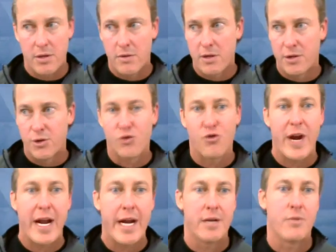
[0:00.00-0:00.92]
You can
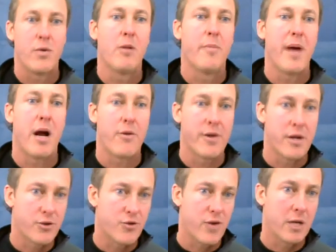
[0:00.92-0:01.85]
train willpower, you
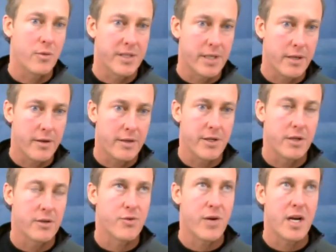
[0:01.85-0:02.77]
can train resilience, you
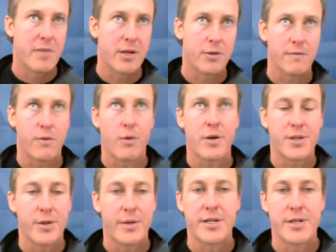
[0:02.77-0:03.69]
can train mental
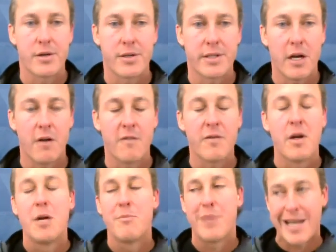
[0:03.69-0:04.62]
fortitude into yourself.
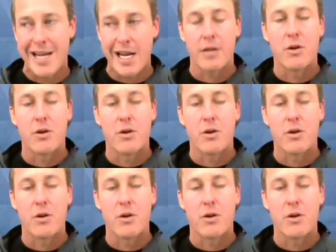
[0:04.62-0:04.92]
But again,